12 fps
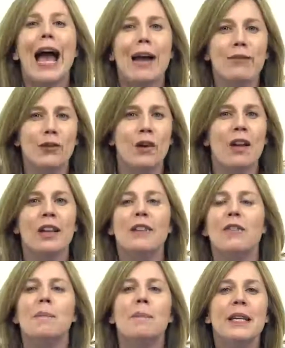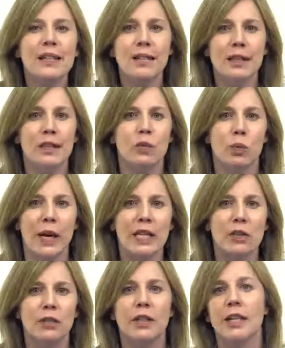After all, if a business is
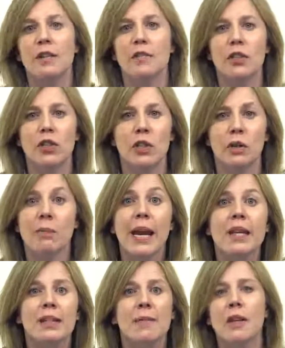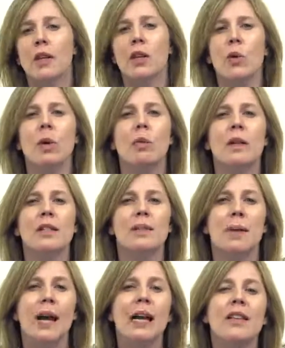wasteful and inefficient or makes something that no one wants to
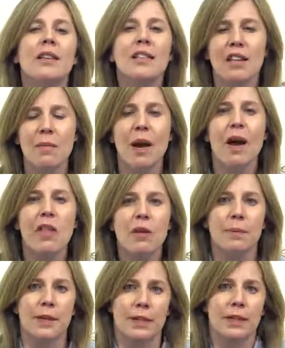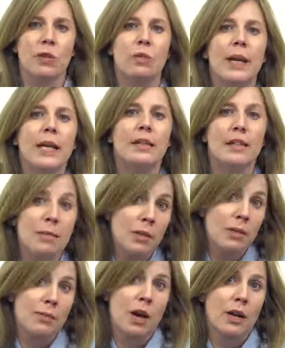buy, then some other business will make a
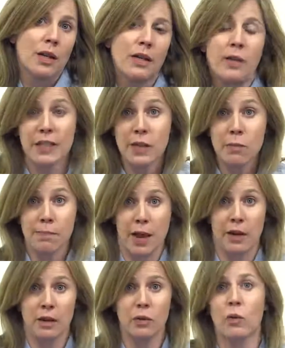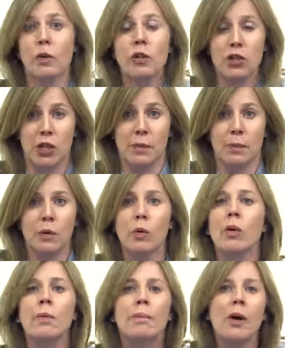similar product that's either better or cheaper
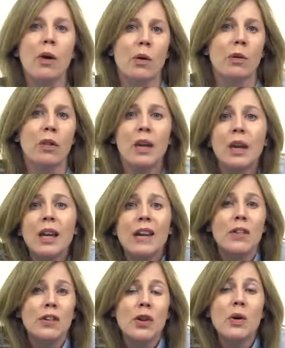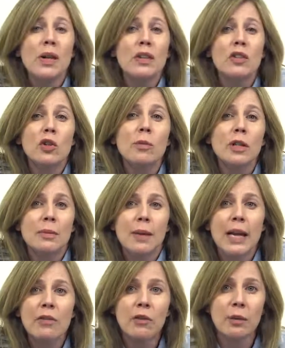or both. If there's no consumer
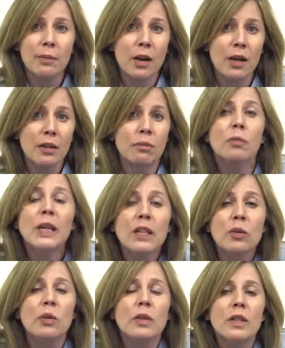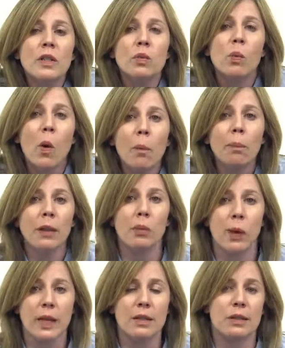demand for a product, resources won't be
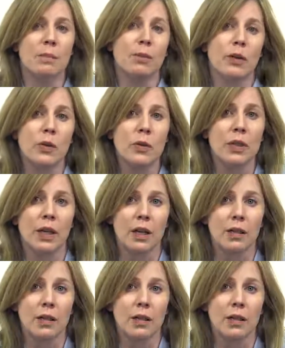wasted producing